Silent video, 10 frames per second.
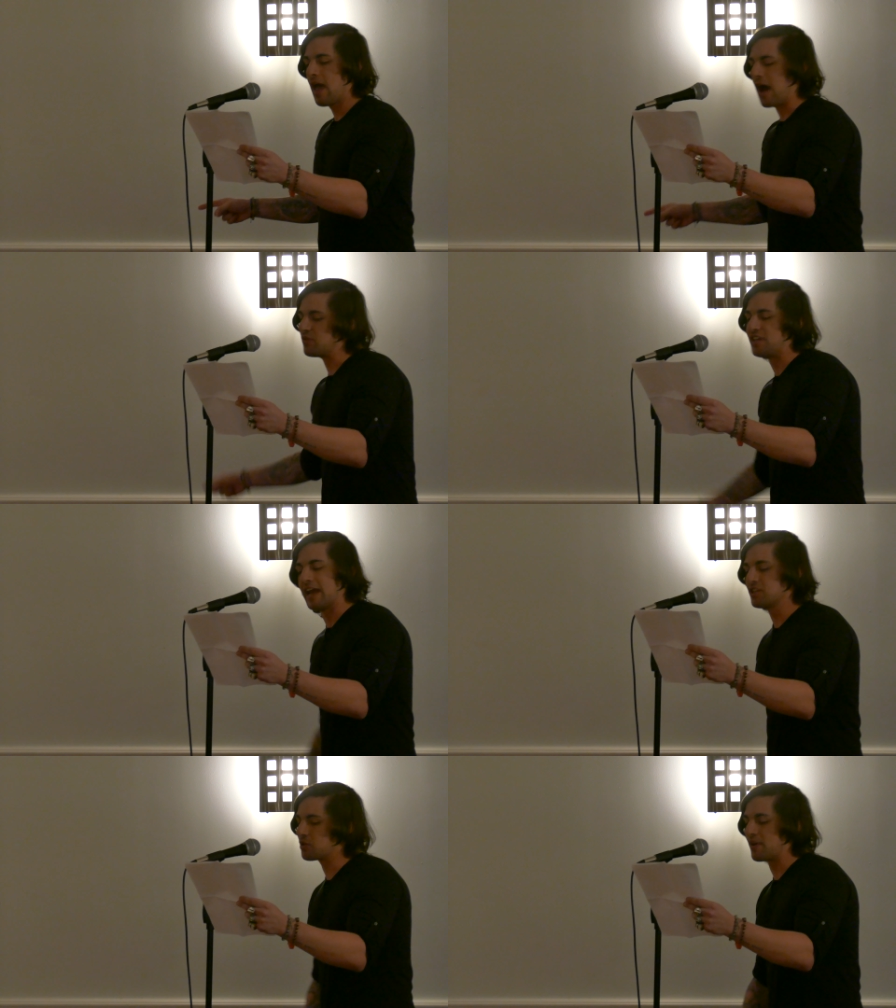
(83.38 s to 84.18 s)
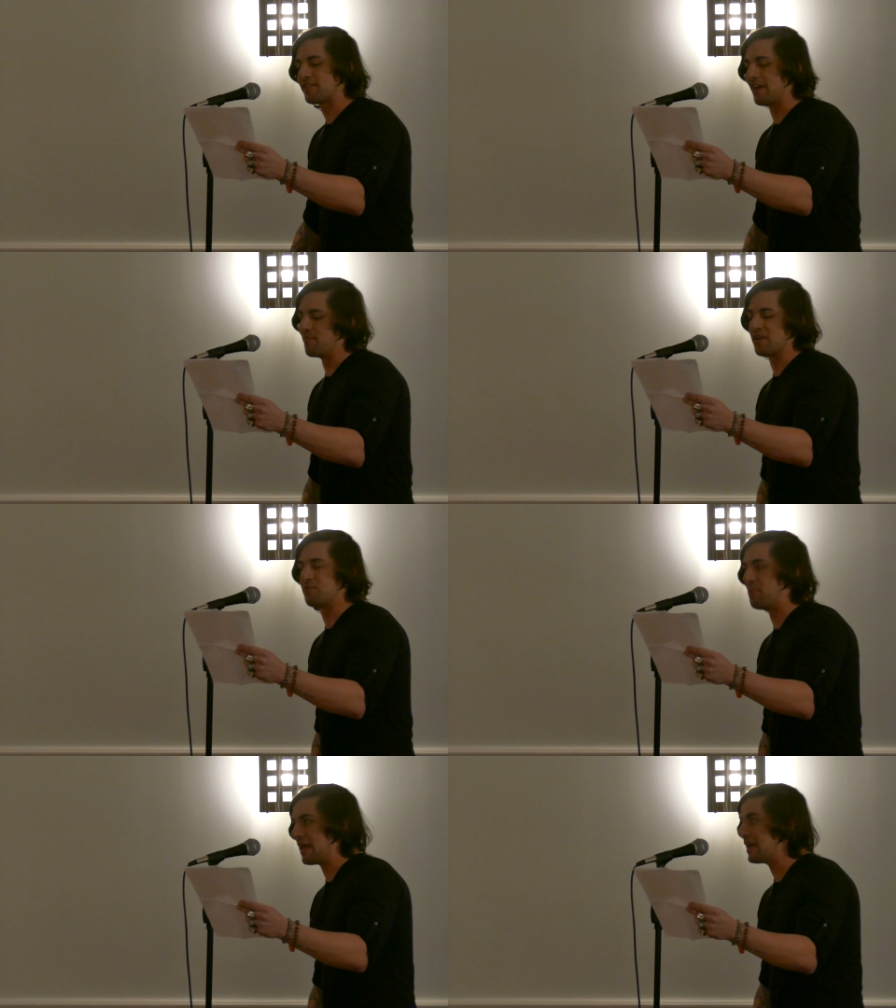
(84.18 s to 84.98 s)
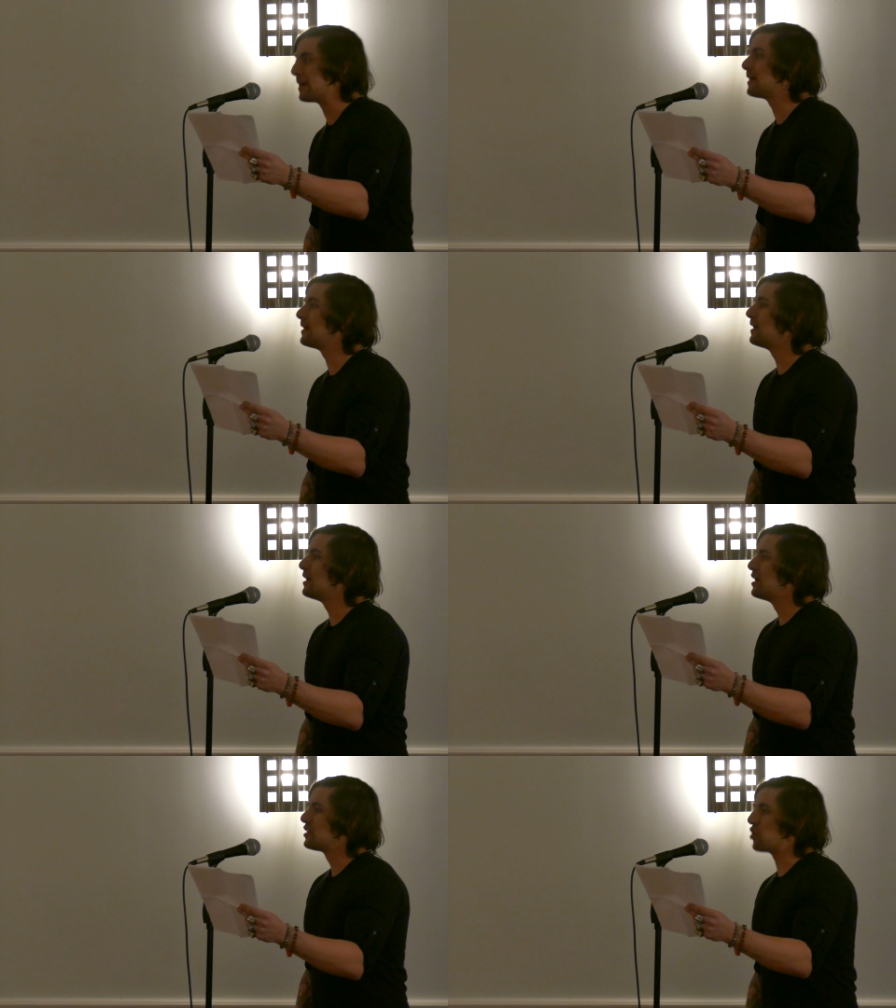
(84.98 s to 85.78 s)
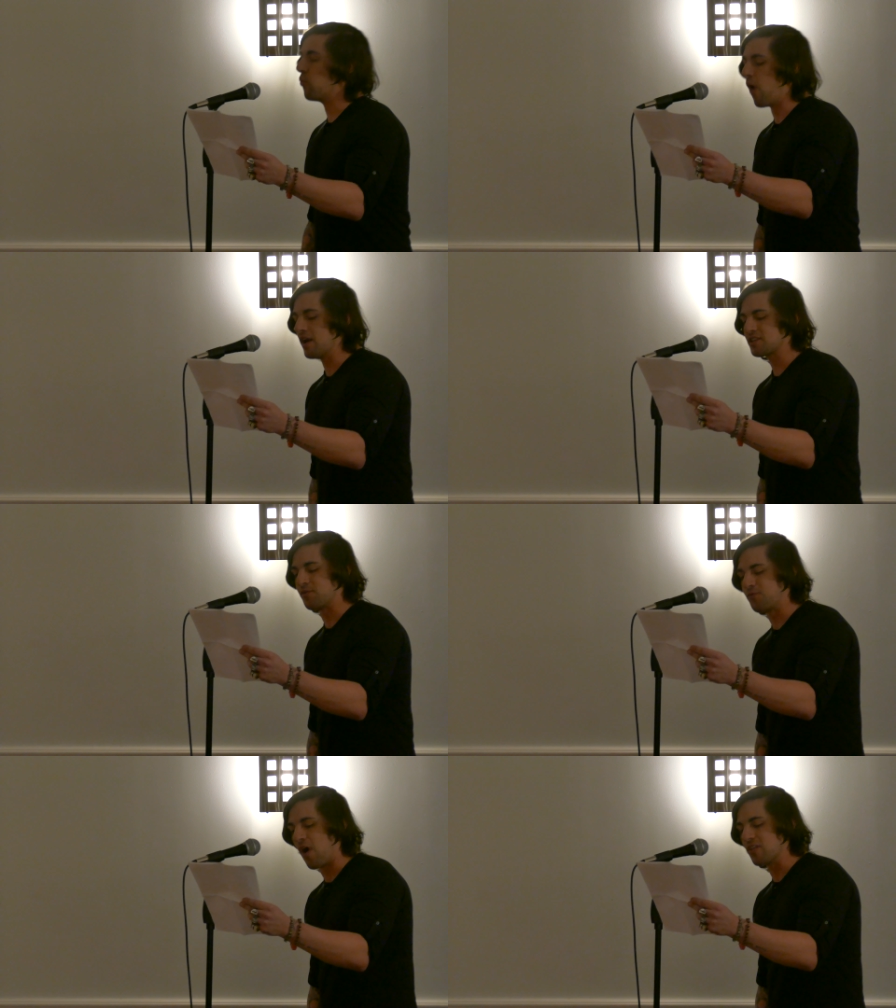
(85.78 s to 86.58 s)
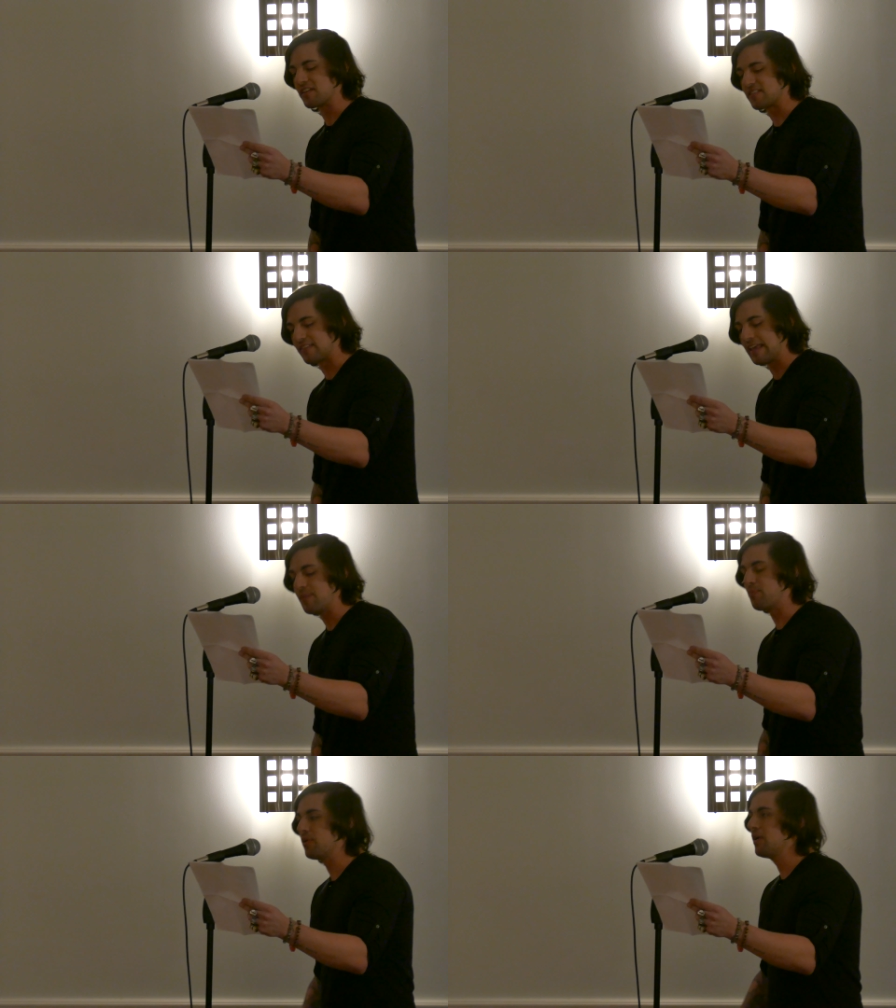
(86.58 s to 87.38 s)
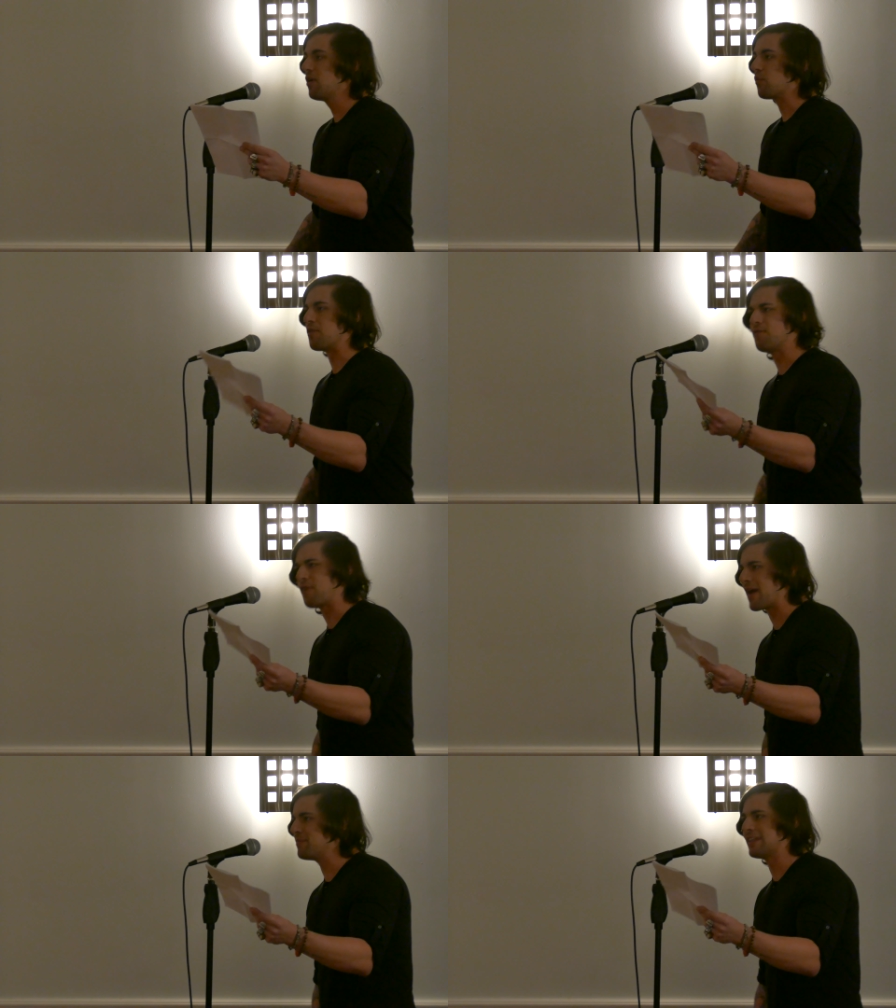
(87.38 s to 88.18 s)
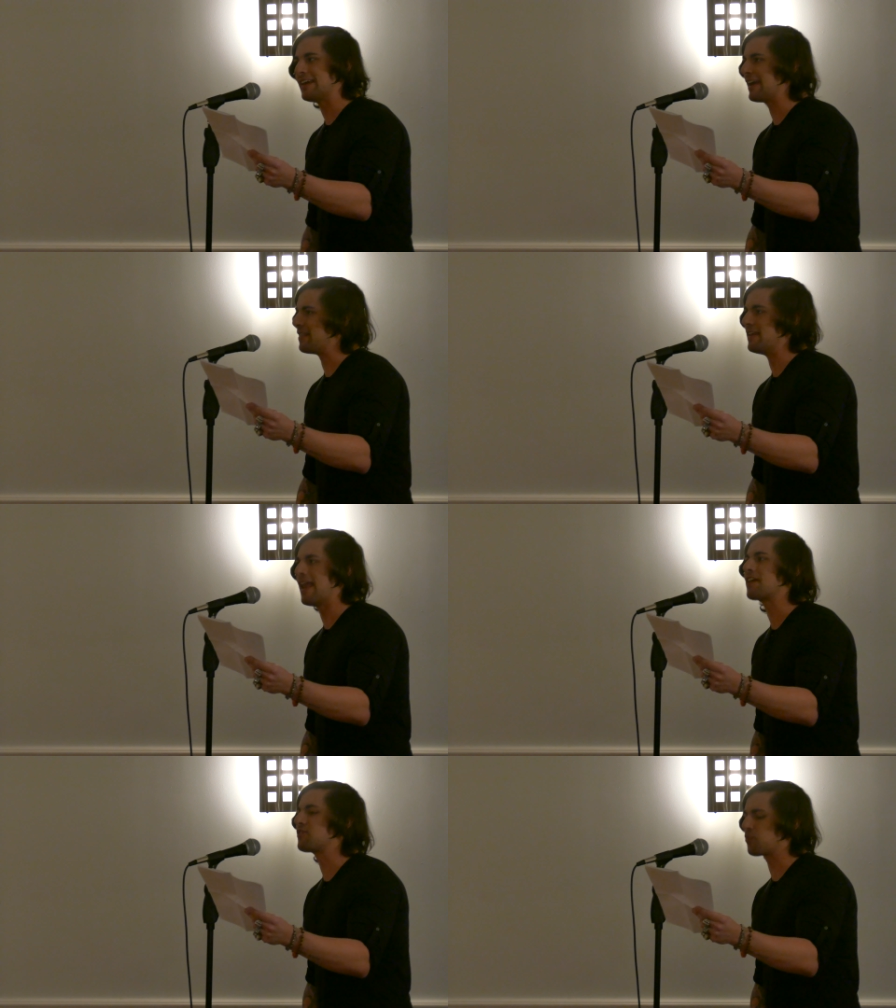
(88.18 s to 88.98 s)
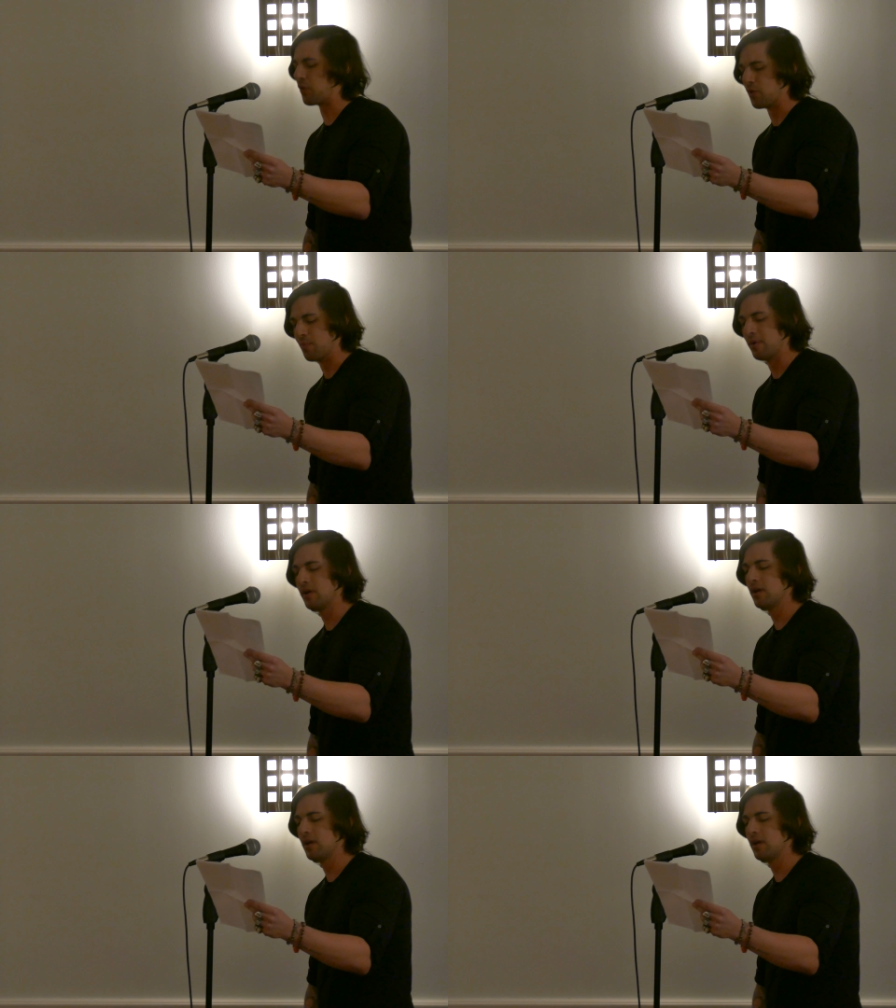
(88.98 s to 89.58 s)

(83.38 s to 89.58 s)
How dangerous it must be to want to fall asleep with family in the next room